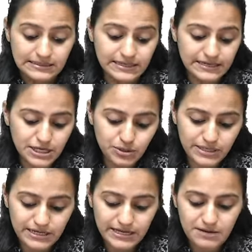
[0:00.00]
The
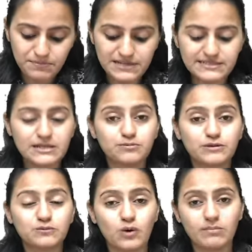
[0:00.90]
neonate can present
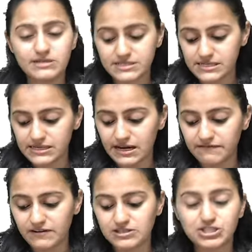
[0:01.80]
with vomiting,
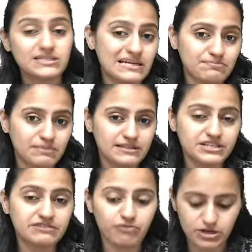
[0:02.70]
convulsions and
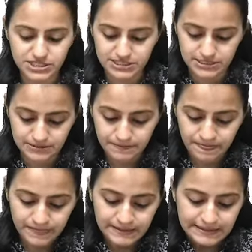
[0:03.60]
bulging fontanel.
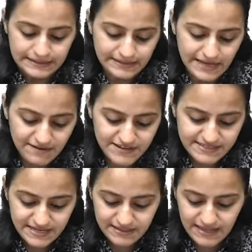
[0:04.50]
Then we
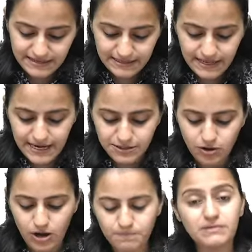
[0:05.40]
said that late
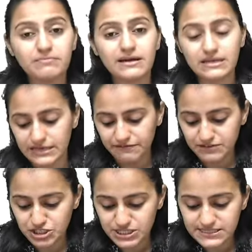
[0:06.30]
complement
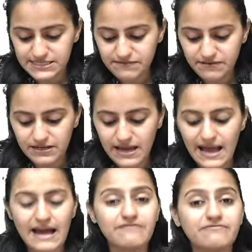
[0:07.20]
deficiency will
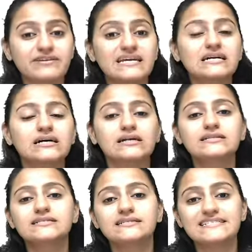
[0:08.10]
have
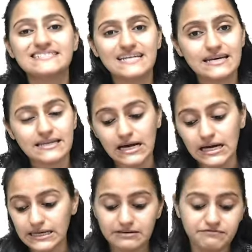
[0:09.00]
recurrent
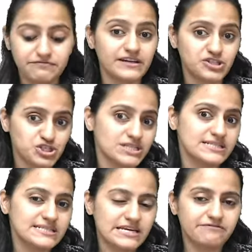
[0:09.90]
Neisseria
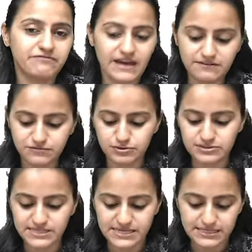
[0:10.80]
infections, C5 to
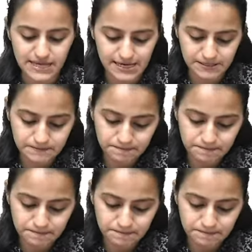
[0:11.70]
C9.